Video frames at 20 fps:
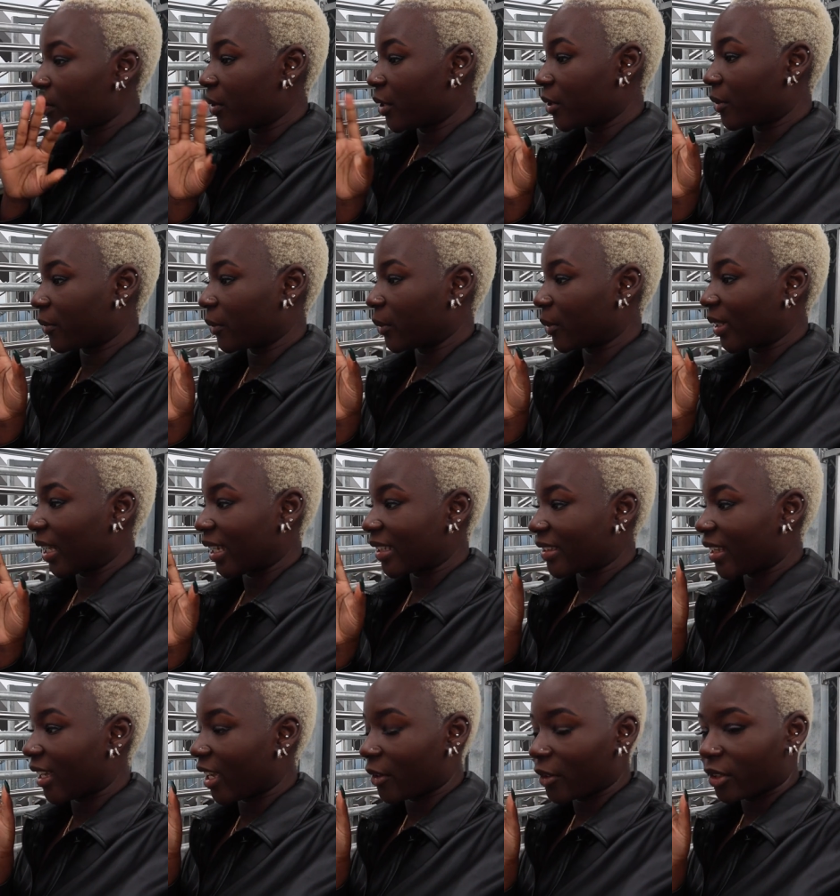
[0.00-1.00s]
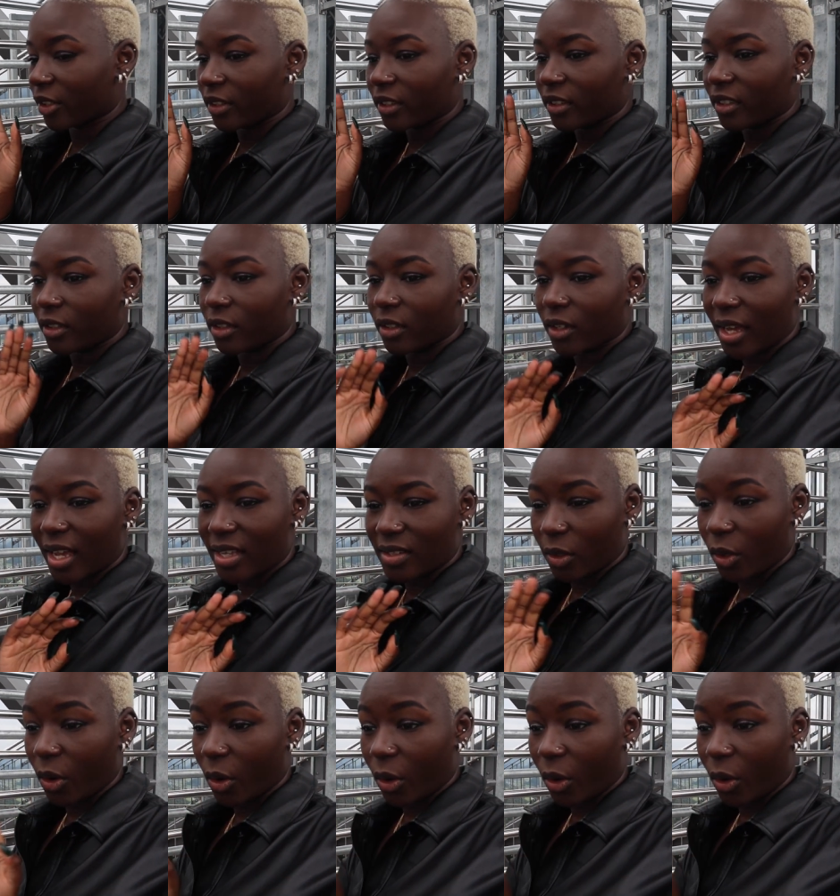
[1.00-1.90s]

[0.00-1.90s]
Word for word: beautiful. Like the area as a